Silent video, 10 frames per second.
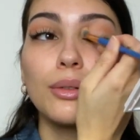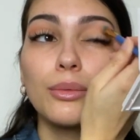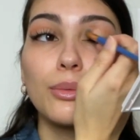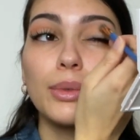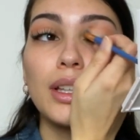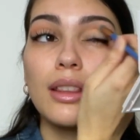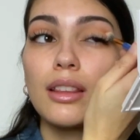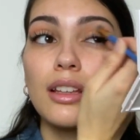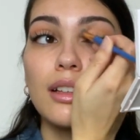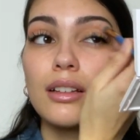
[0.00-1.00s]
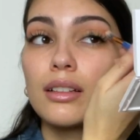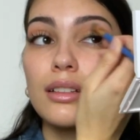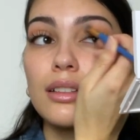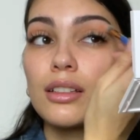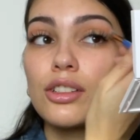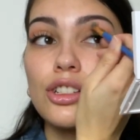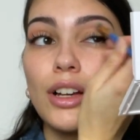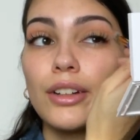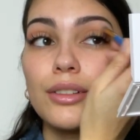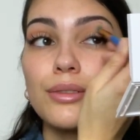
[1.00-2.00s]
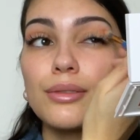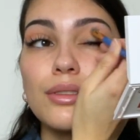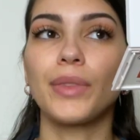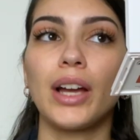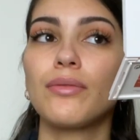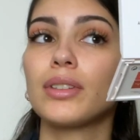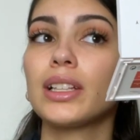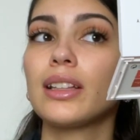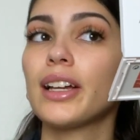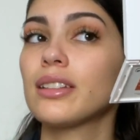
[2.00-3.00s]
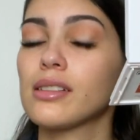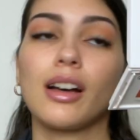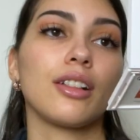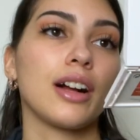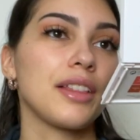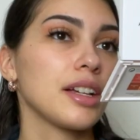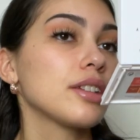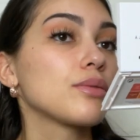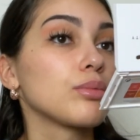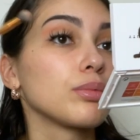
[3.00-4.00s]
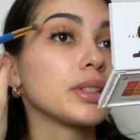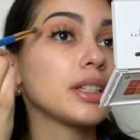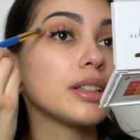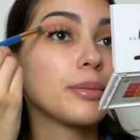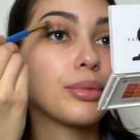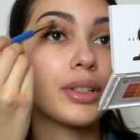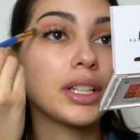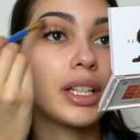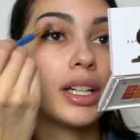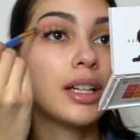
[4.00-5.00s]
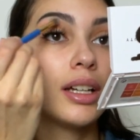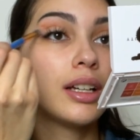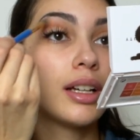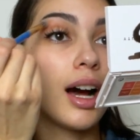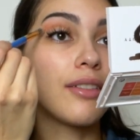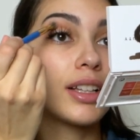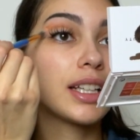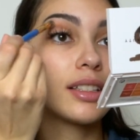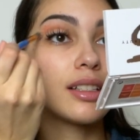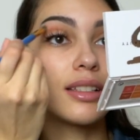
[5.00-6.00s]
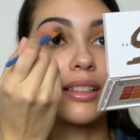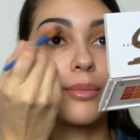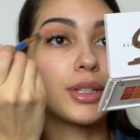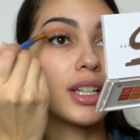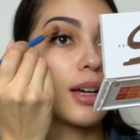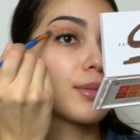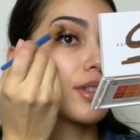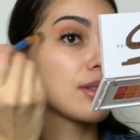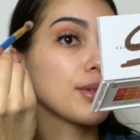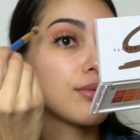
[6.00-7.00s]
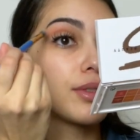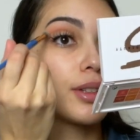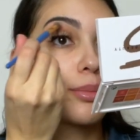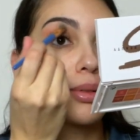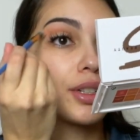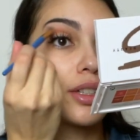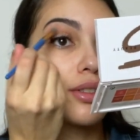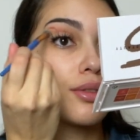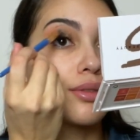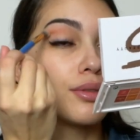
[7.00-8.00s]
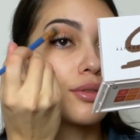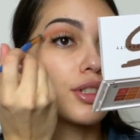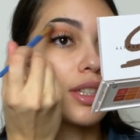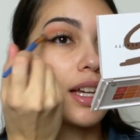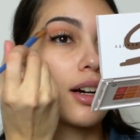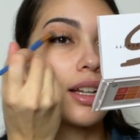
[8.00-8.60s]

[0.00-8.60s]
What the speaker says: with these shadows. I really like this color. I think it's really pretty. I feel like in the summertime it's gonna be really pretty too, just like a